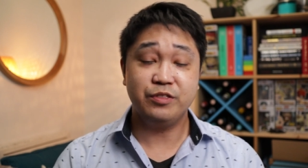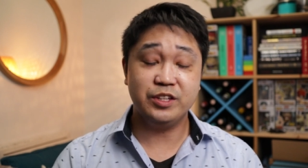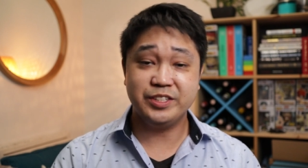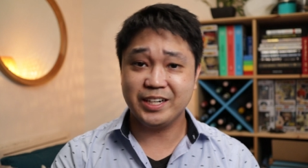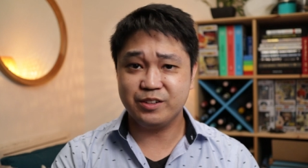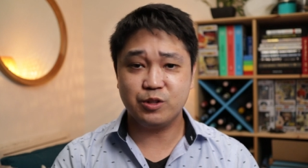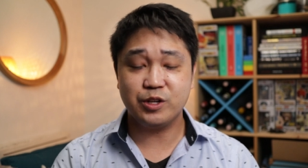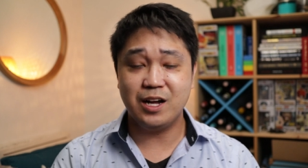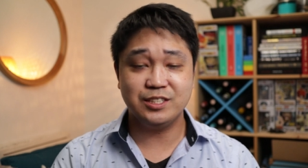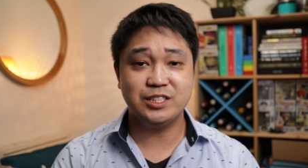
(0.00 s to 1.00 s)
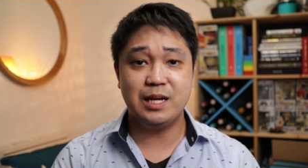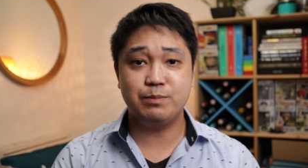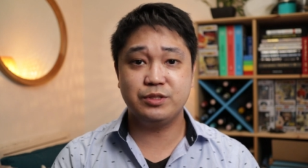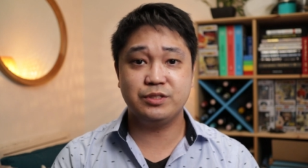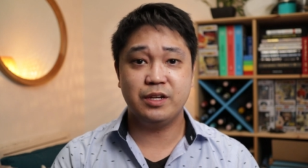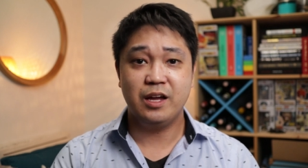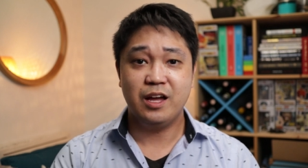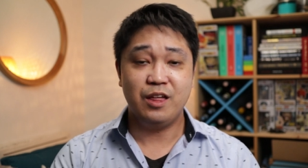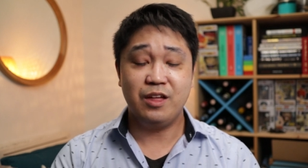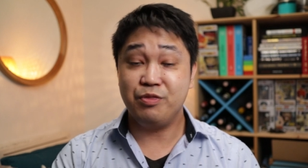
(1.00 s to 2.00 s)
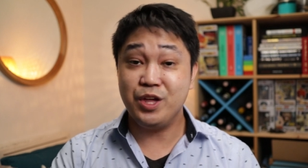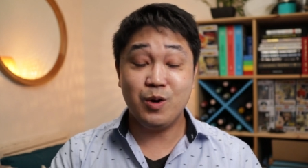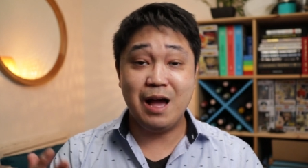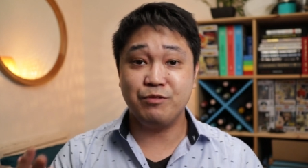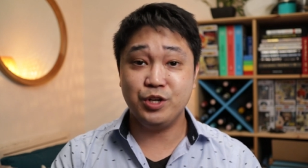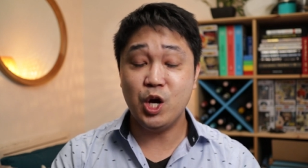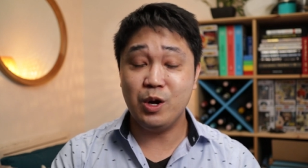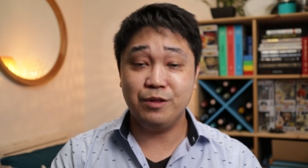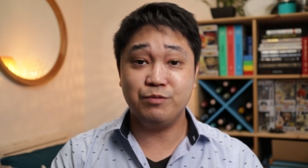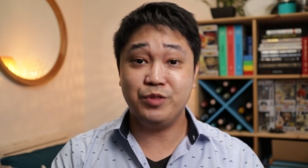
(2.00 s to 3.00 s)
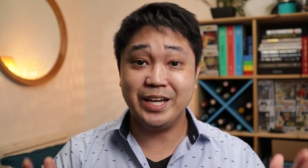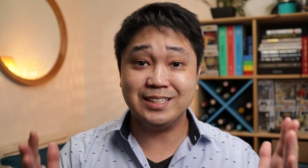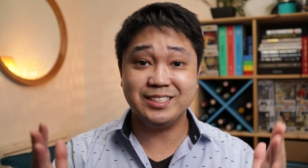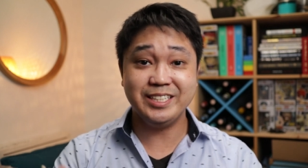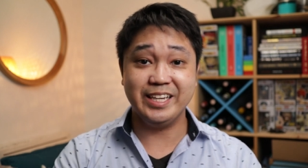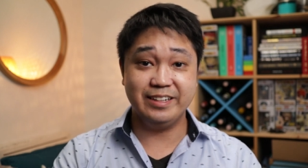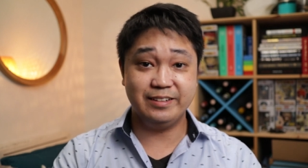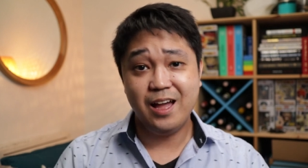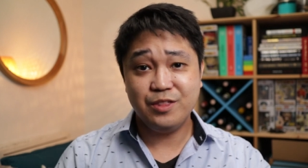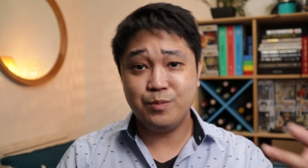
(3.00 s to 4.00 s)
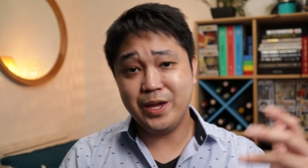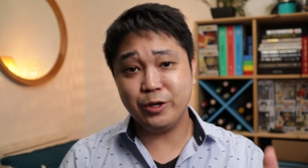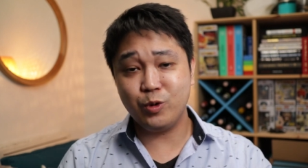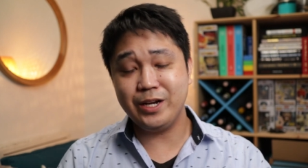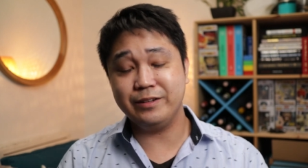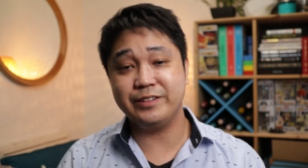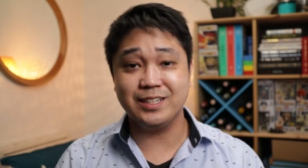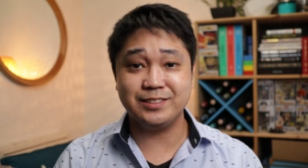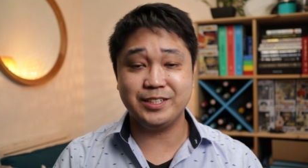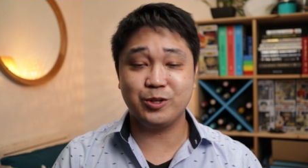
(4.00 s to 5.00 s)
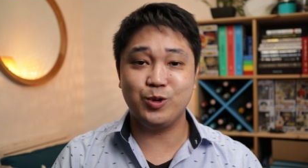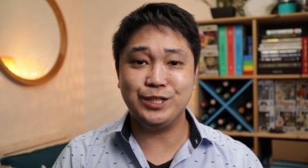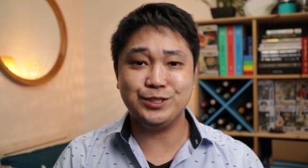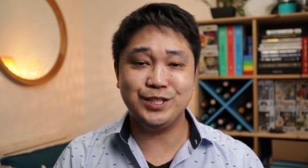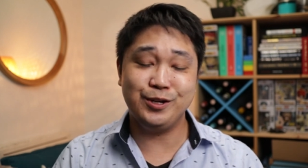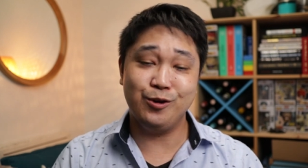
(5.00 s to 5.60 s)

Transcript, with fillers: the technical concepts. Uh, they don't have to know it, they can see it. And they make great desk decorations